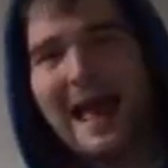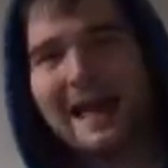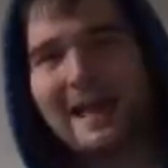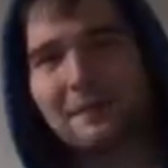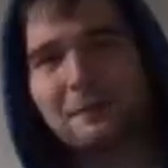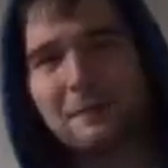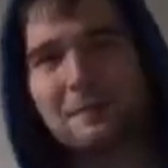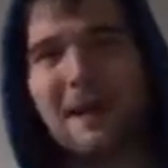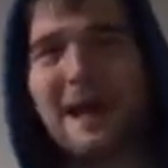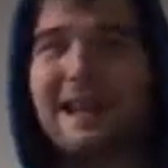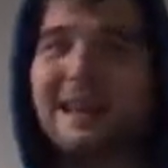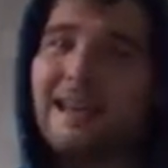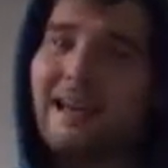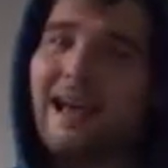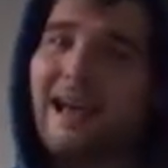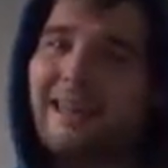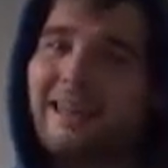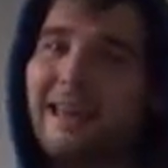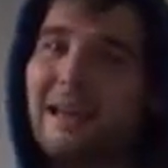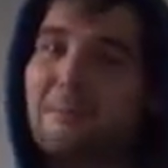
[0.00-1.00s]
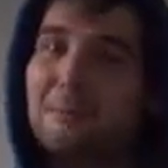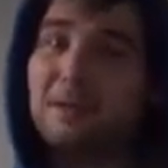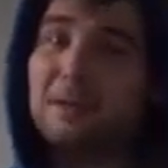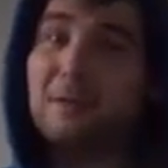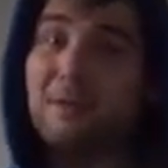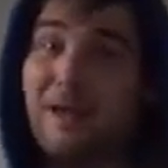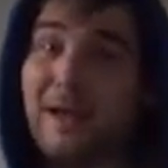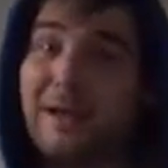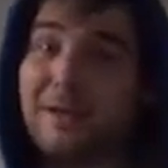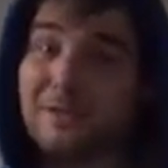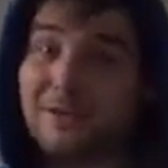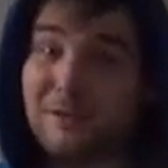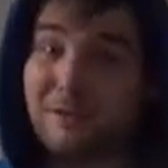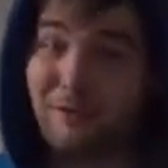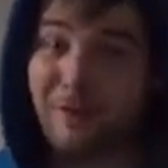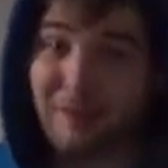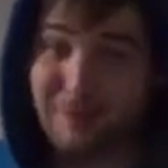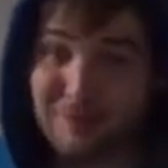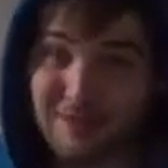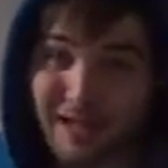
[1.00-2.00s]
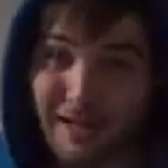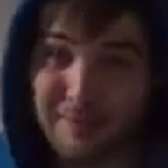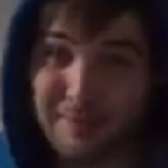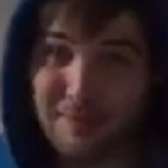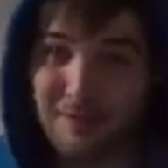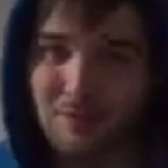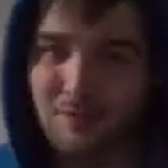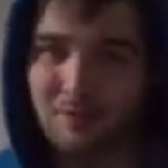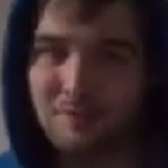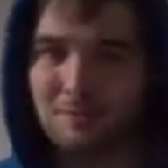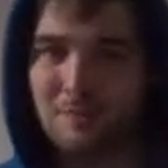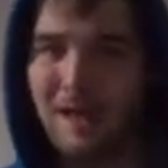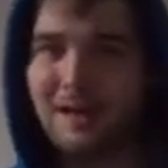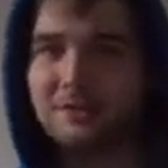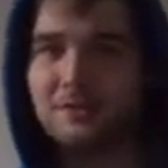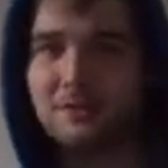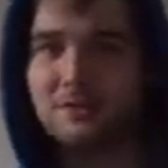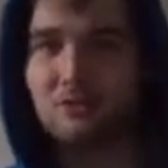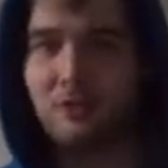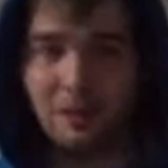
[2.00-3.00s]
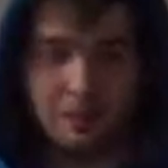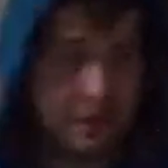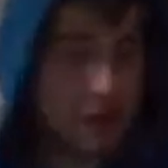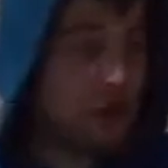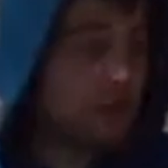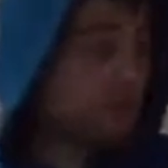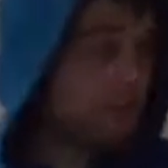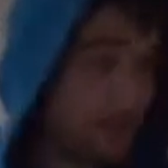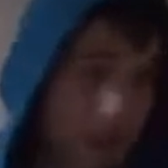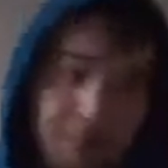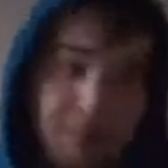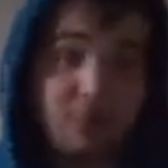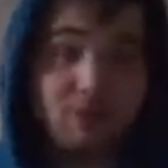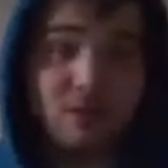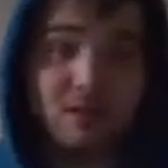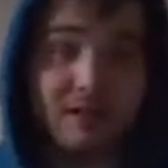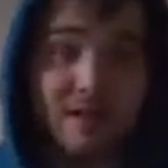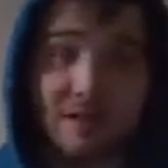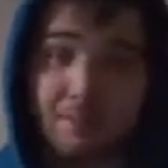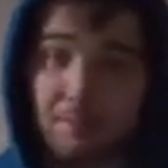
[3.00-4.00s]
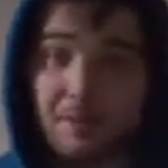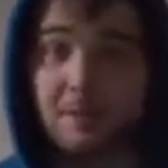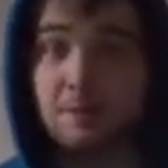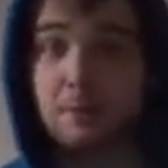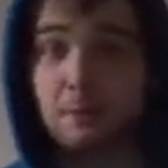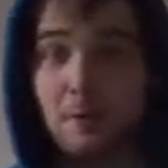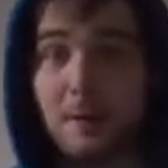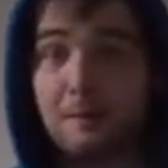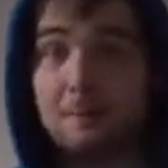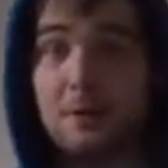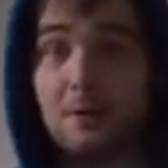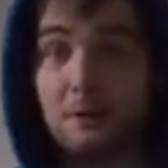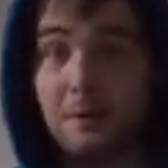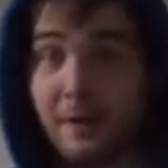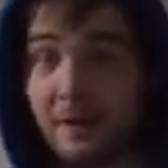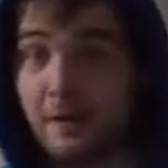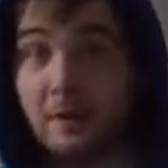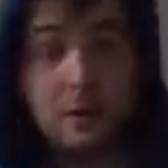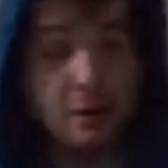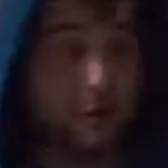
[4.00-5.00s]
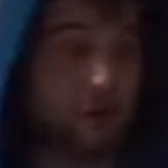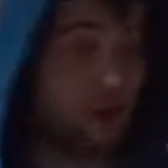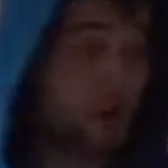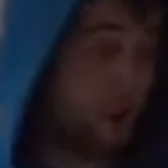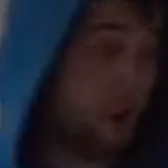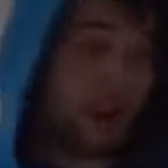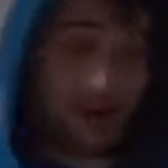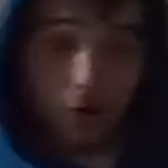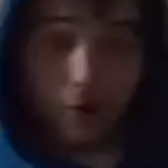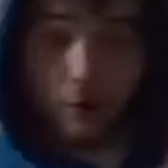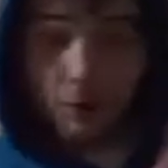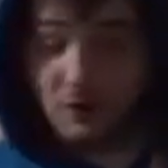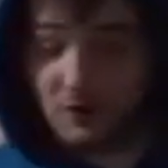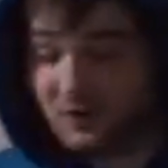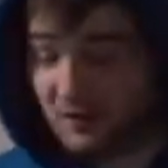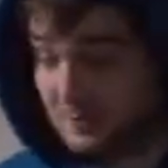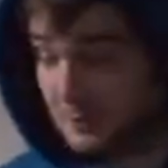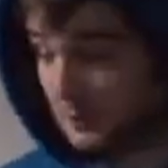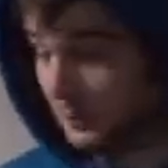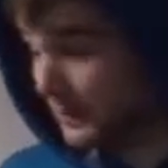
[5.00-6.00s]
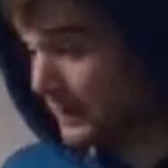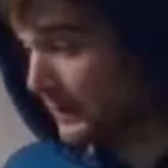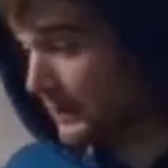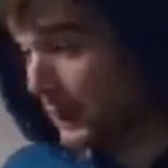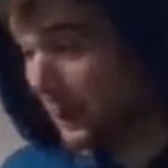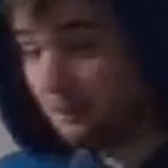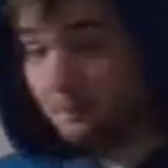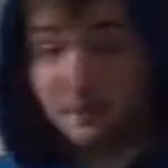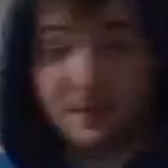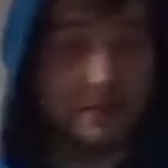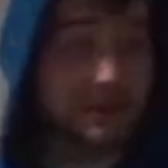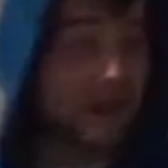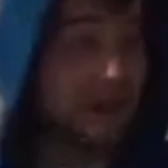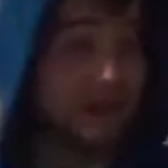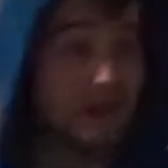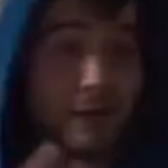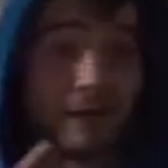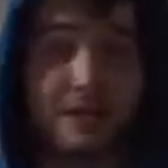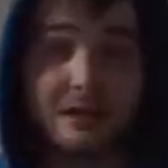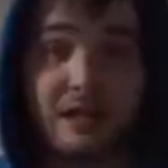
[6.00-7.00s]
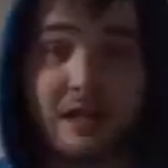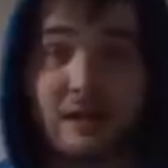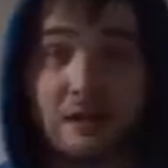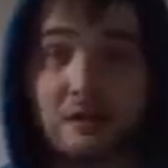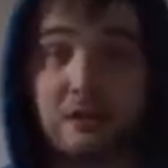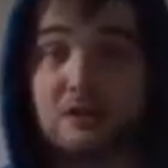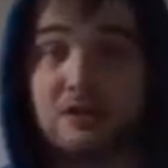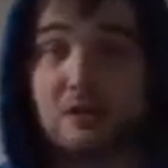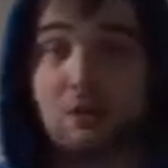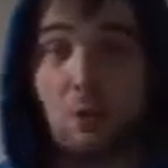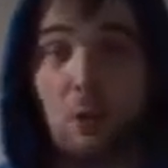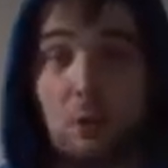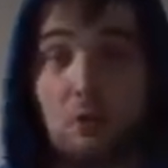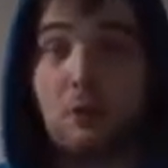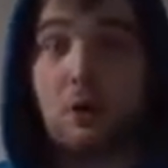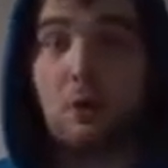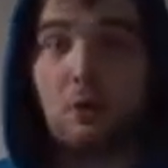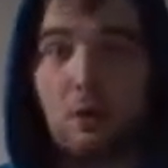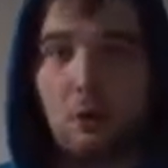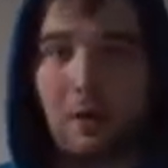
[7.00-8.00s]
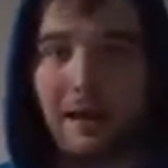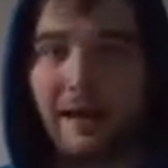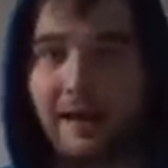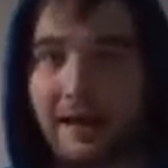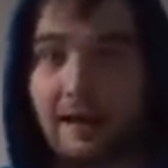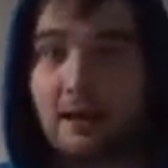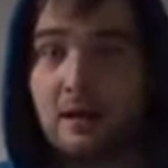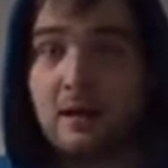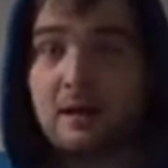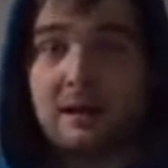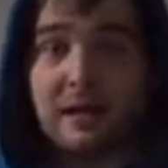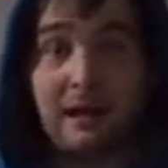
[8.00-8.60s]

Hi, everybody. I can't believe I actually found time to do this magic trick. People just keep interrupting me. The Ringo just keeps running up and down the stairs and won't go away.